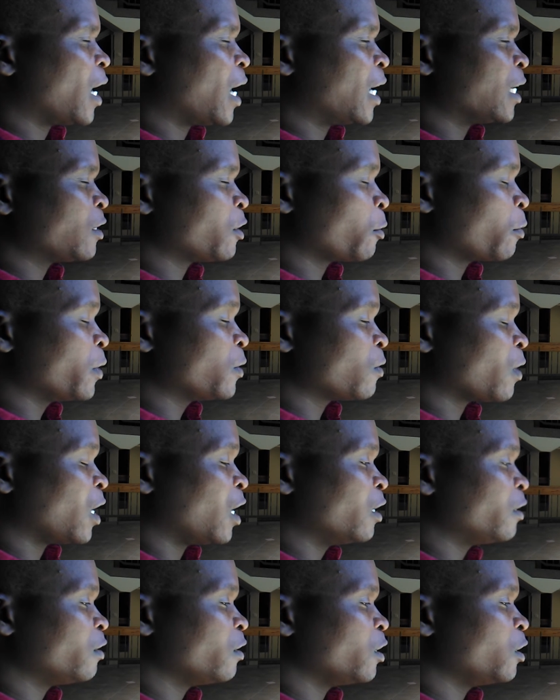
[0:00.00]
As a
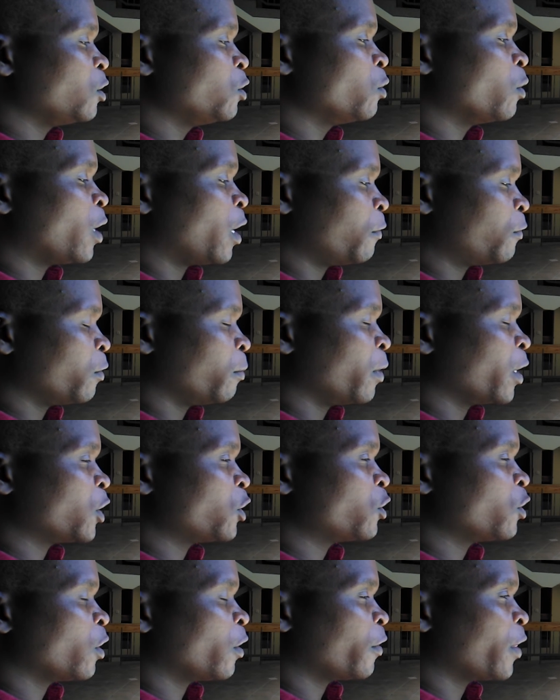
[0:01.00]
result, you have to make
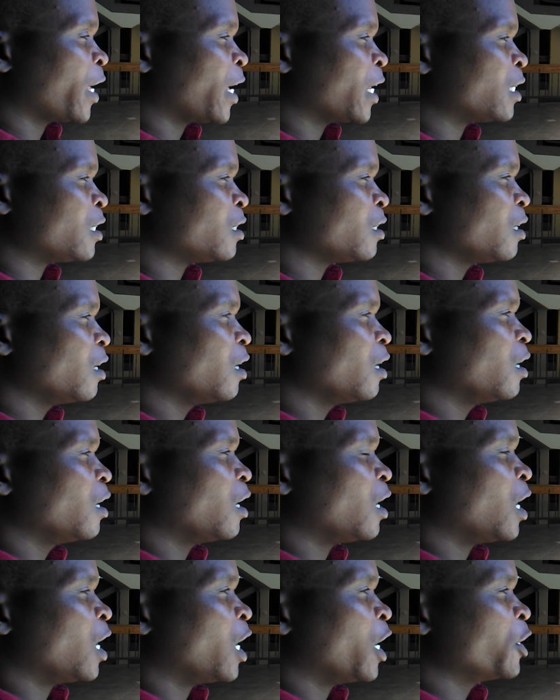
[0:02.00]
sure that
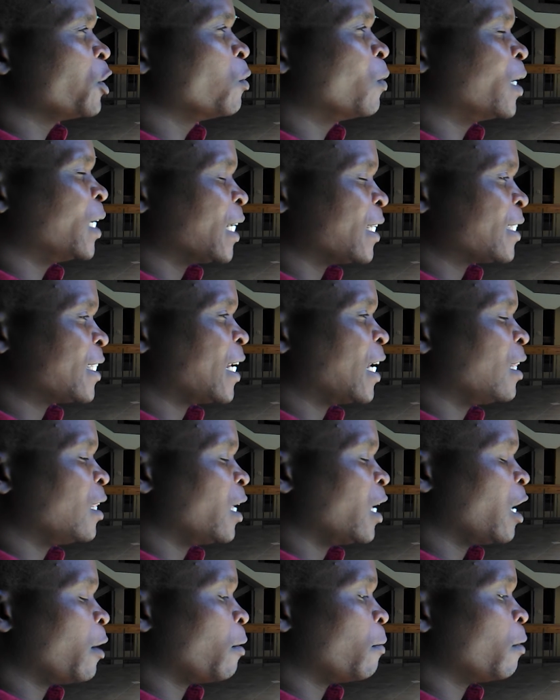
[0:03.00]
you understand
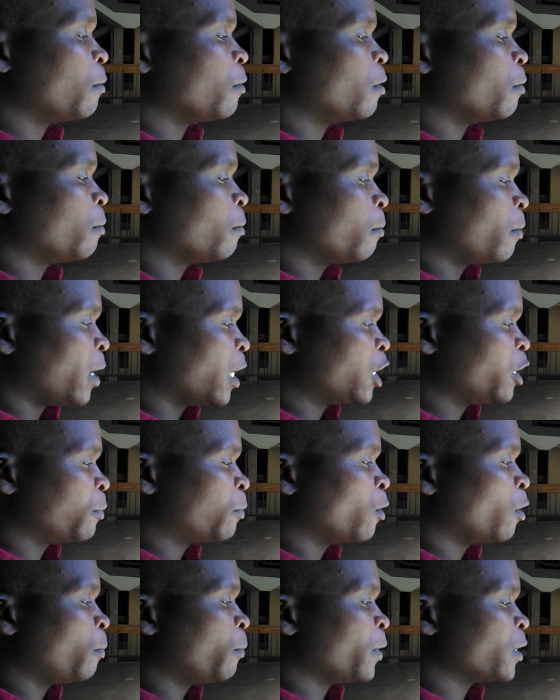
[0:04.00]
their
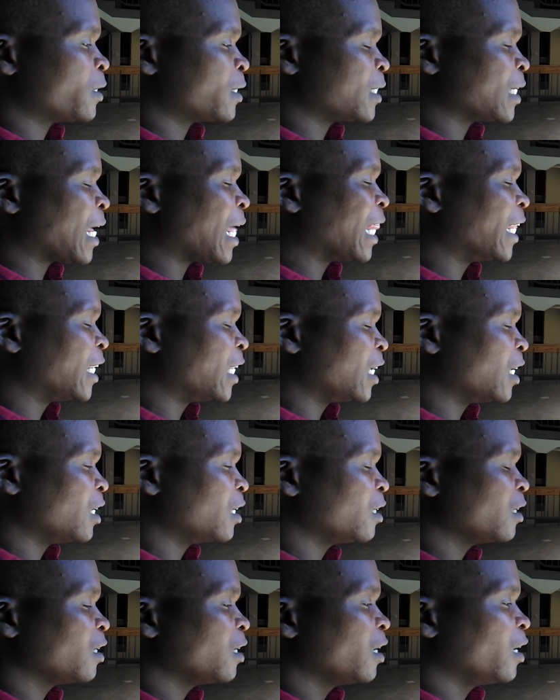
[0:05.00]
multiple
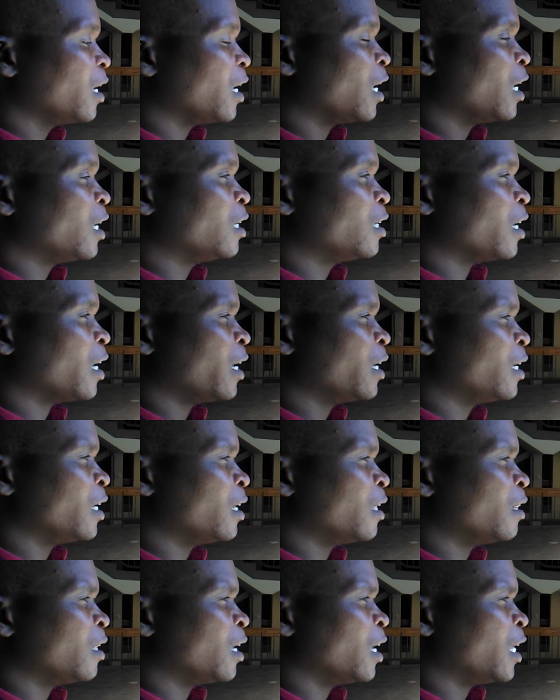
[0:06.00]
personality and
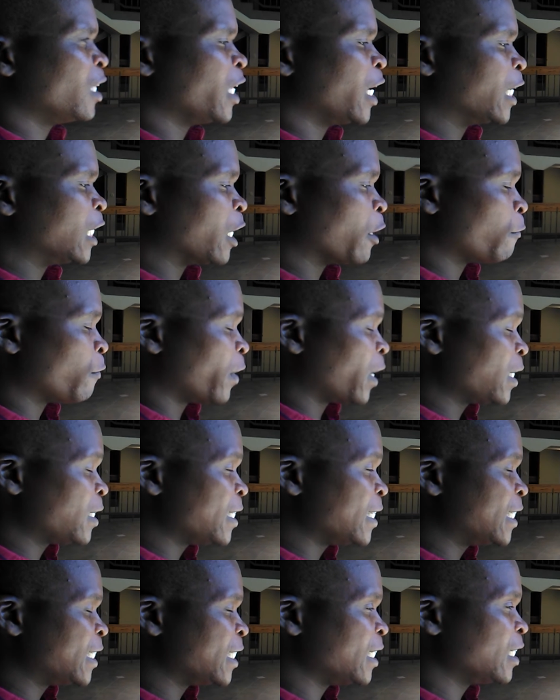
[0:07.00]
their
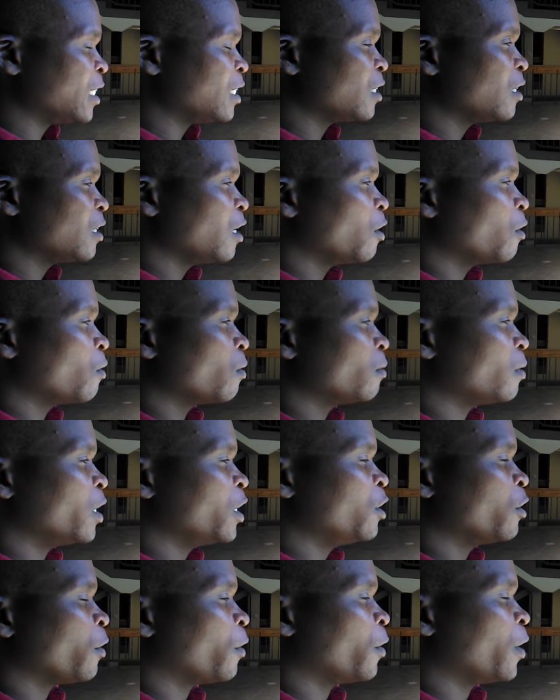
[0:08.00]
diversity,
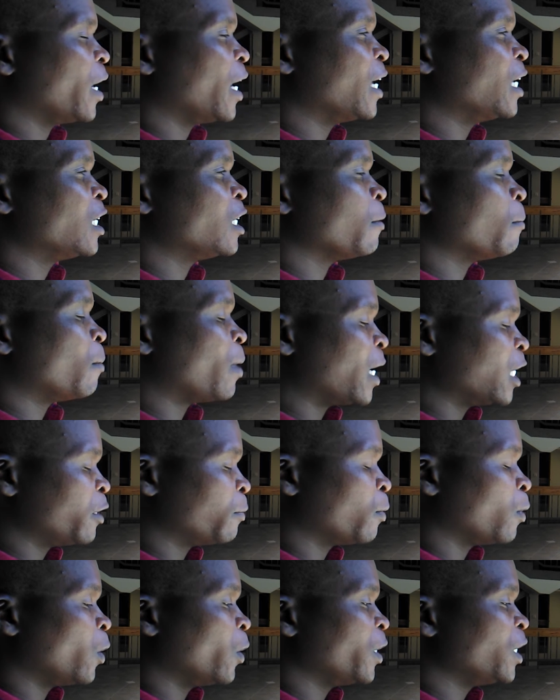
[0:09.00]
and
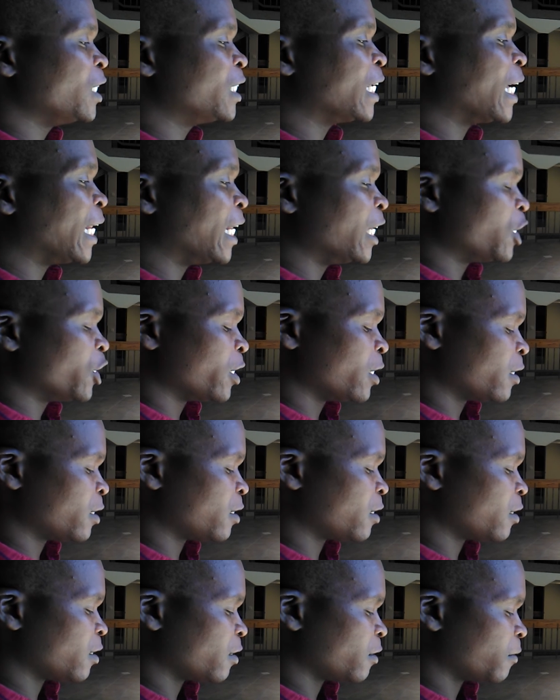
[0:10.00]
multiple
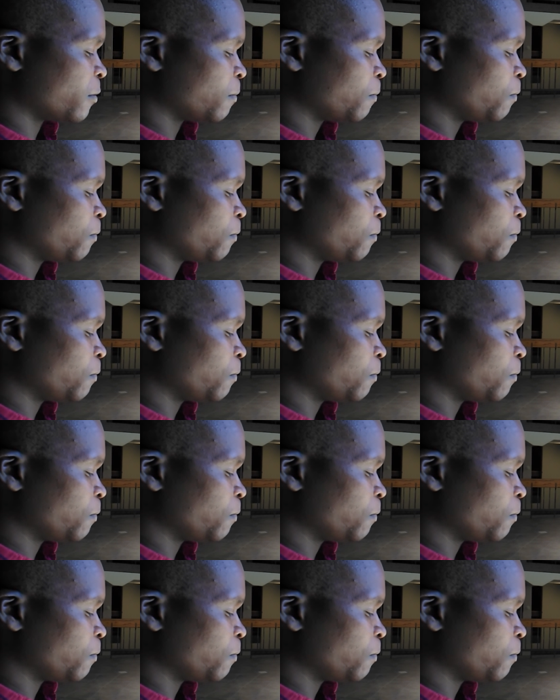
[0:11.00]
intelligence,